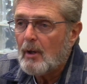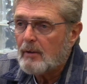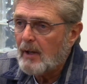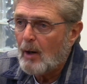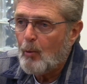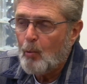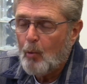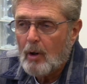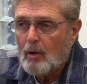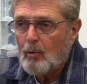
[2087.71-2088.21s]

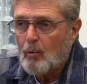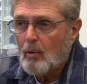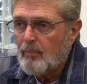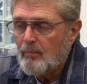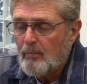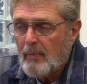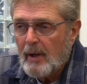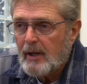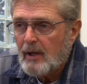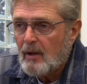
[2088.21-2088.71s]
They work with
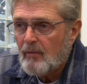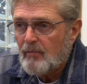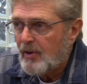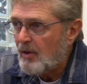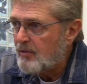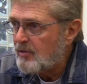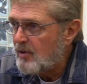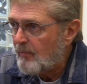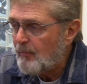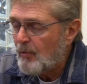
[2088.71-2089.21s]
many of
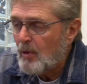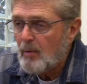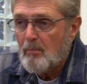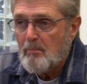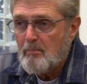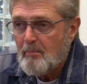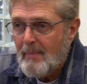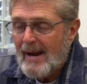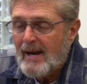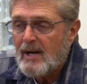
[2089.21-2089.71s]
the different
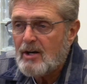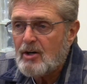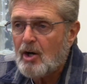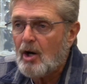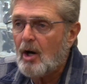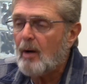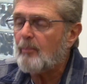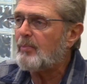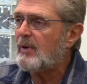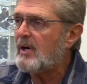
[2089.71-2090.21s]
main
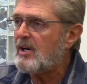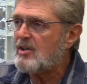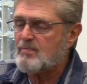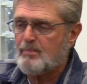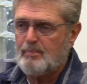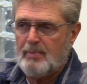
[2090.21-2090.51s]
companies,